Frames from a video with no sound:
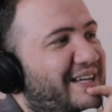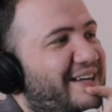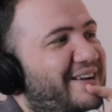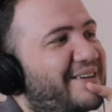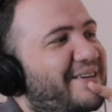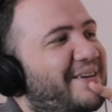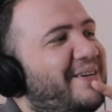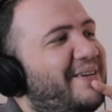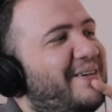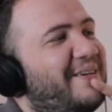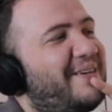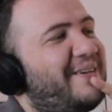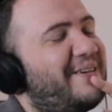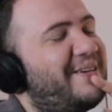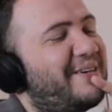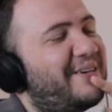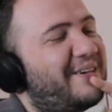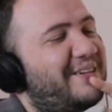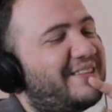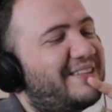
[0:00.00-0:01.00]

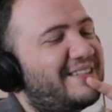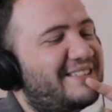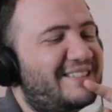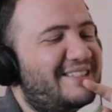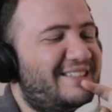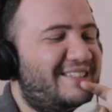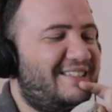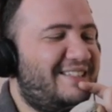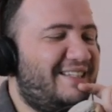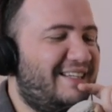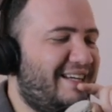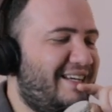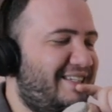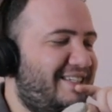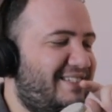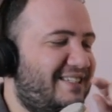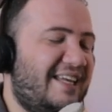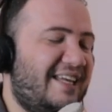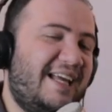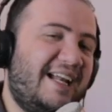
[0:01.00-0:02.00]
oh, this is
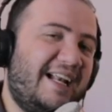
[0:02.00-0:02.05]
nice.